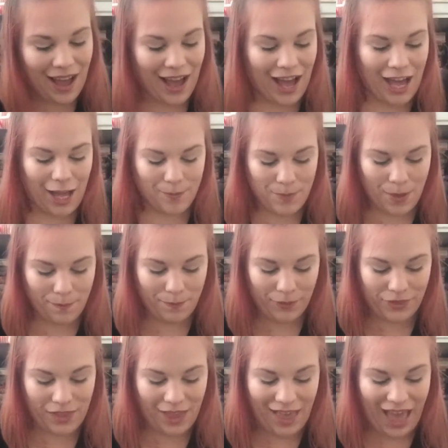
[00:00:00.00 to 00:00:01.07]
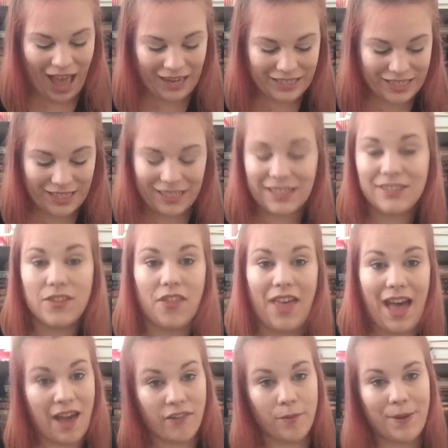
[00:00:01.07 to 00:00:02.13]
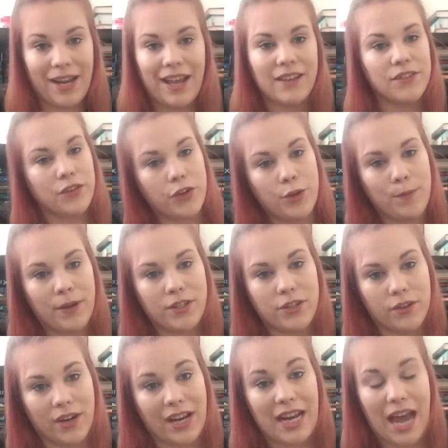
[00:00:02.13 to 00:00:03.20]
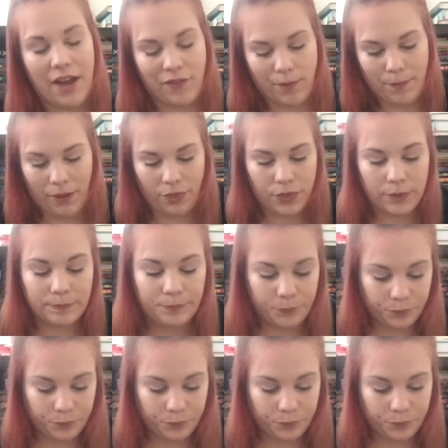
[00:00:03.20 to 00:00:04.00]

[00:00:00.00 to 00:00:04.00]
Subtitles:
But the idea is so that everybody has a new book to read every month.